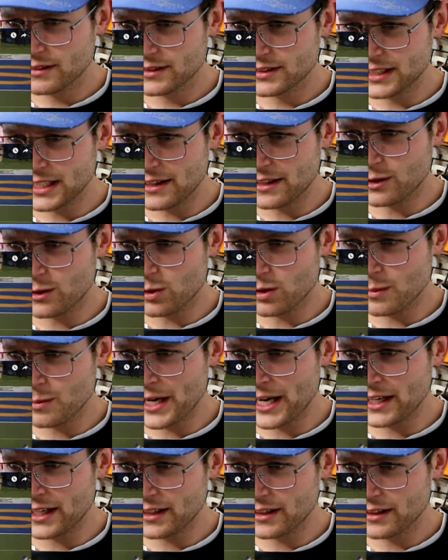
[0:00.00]
See the
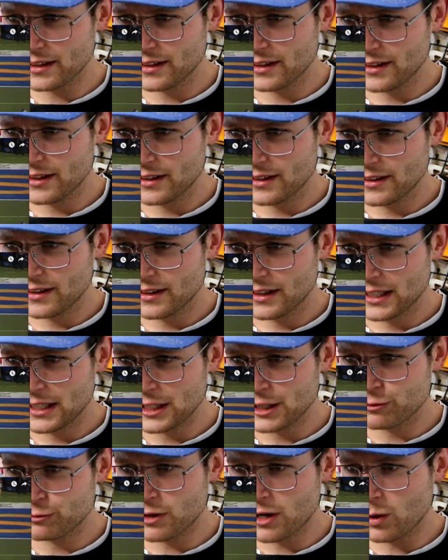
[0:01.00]
quarterback?
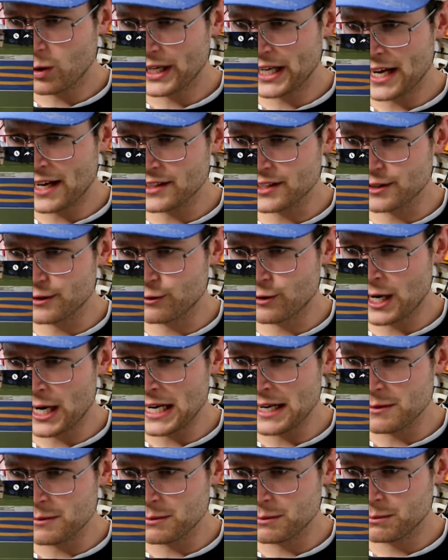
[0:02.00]
He's rolling out to the
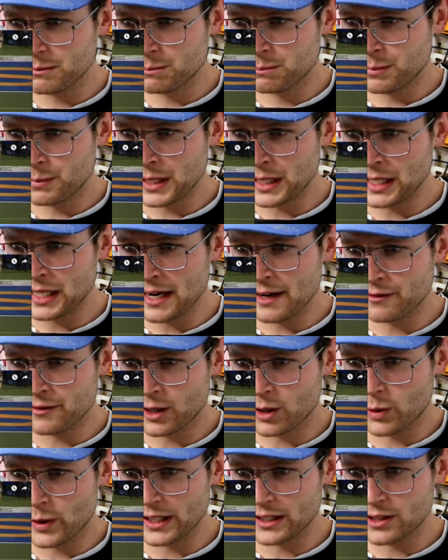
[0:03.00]
right, but he gave
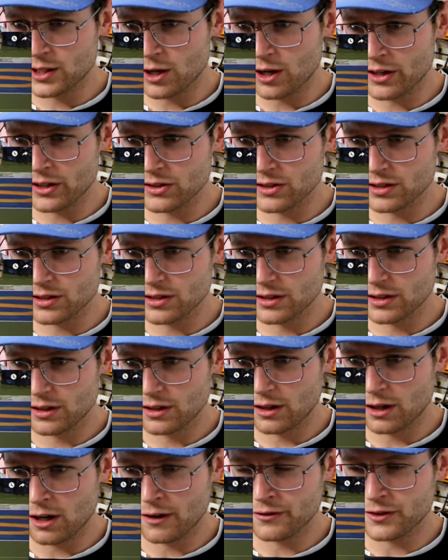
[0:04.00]
the quick toss
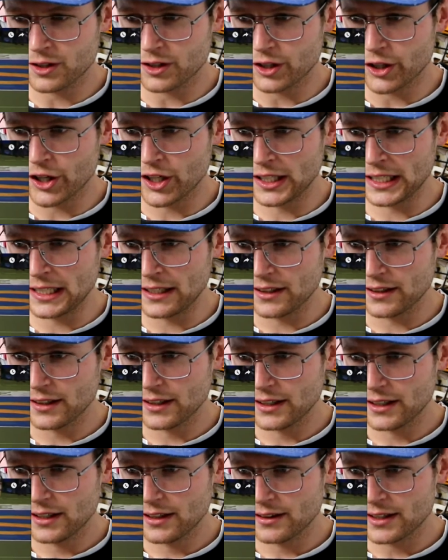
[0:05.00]
off to Gurley.
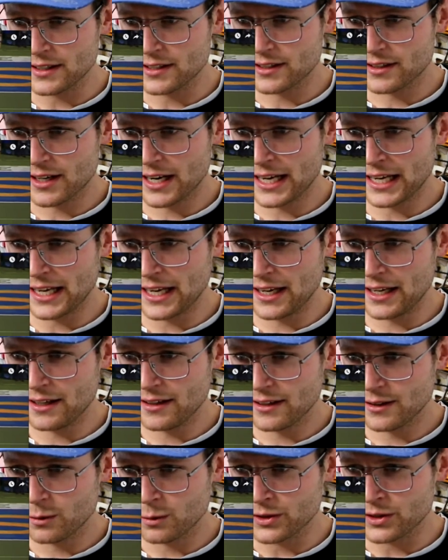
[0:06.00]
This guy
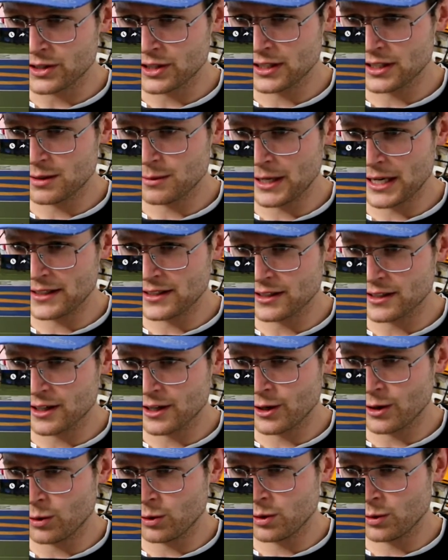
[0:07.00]
here was just about to
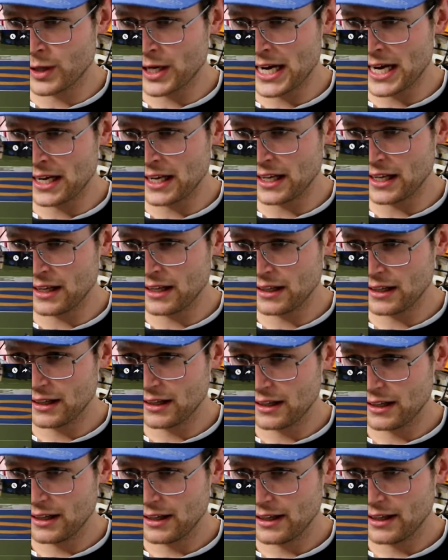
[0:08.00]
go all the way out here,
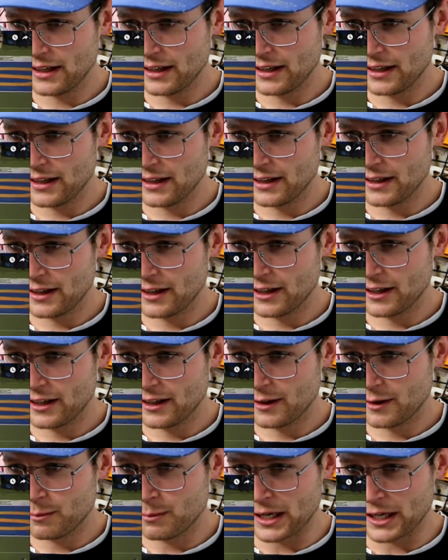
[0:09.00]

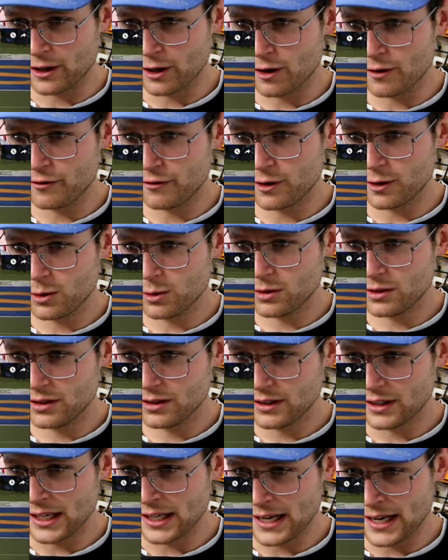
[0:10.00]
but got fooled,
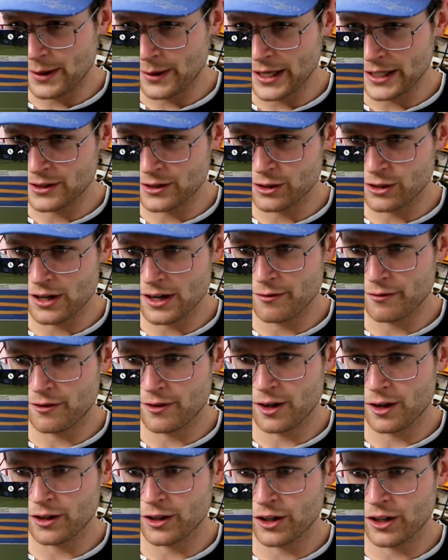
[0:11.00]
and now he has to try and
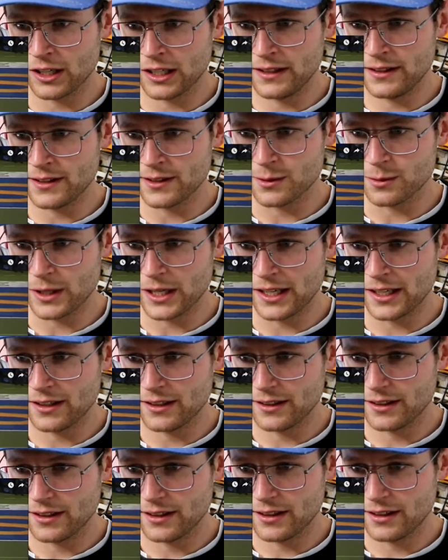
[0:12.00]
follow Gurley this way.
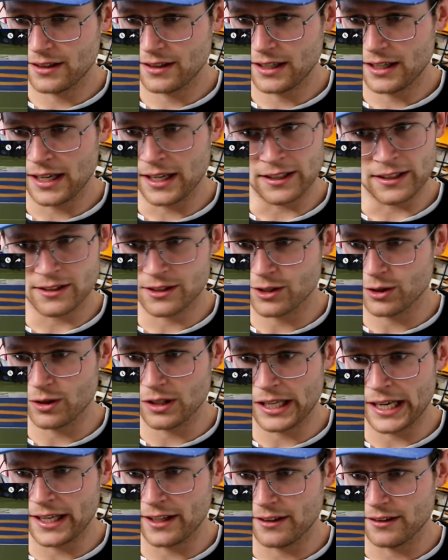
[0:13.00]
And he's
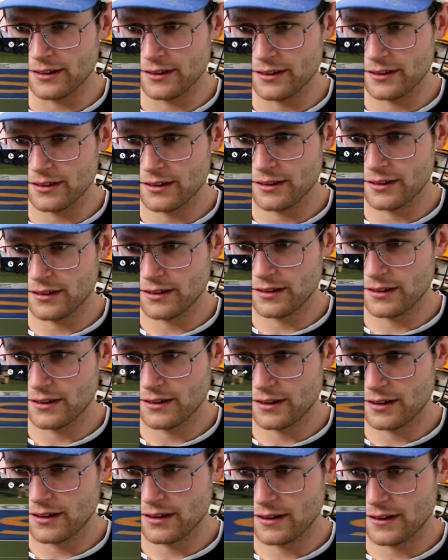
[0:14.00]
too late. G
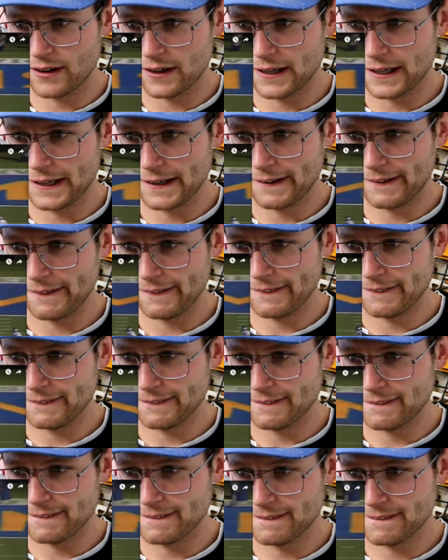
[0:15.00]
is still a
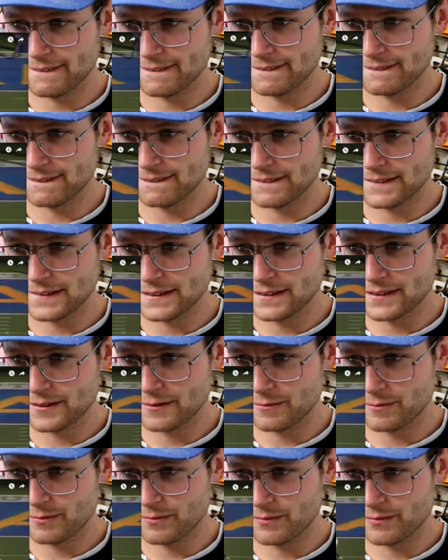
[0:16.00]
great O T.
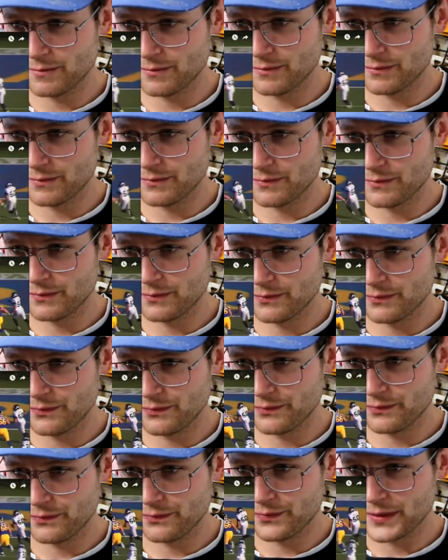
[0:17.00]
With
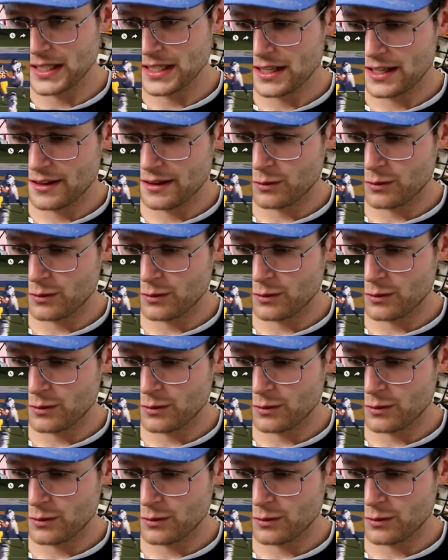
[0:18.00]
his tackle.